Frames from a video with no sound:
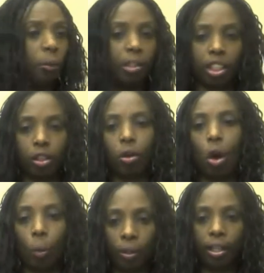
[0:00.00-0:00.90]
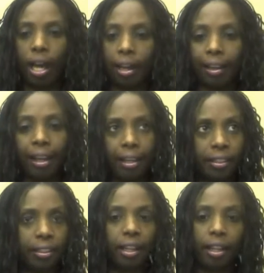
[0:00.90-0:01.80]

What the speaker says: It was just going, and I liked it.